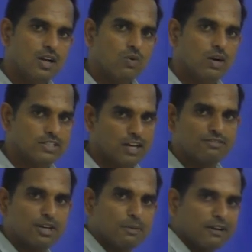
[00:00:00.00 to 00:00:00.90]
Once
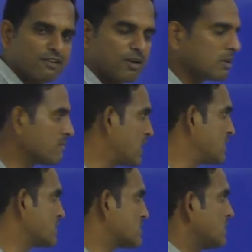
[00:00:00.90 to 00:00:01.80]
after performing
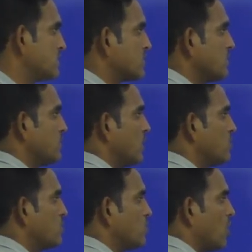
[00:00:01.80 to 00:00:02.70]
matrix addition, you
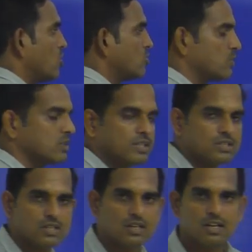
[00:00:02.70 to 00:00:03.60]
have to output
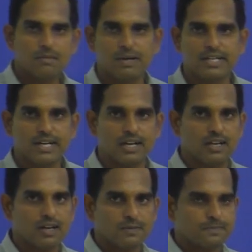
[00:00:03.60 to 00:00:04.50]
this
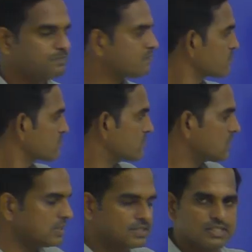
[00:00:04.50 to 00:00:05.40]
particular
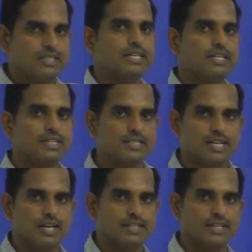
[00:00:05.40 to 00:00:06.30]
C
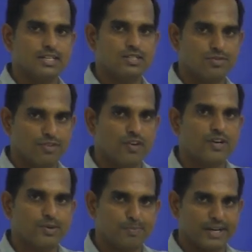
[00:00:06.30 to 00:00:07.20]
result. That is, if you
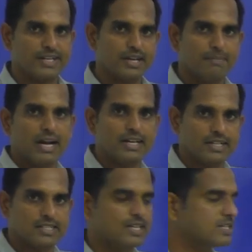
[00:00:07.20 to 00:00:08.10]
want to print the
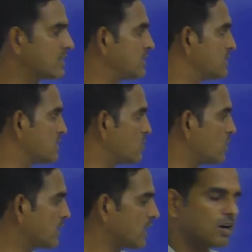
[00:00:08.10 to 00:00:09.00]
matrix addition result,
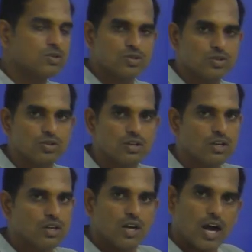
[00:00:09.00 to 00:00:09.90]
what I have to do?
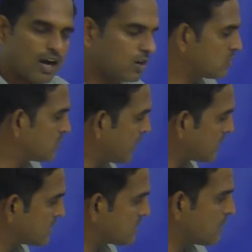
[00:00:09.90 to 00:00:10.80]
I have to
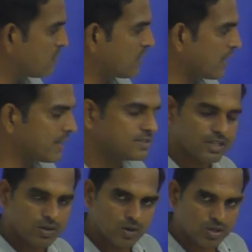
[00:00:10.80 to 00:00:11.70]
take the same for I is
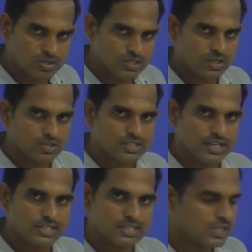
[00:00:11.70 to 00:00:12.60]
equal to 0,
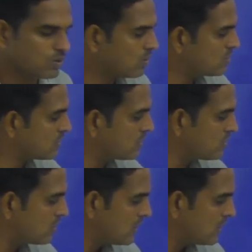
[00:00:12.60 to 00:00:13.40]
j is equal to 0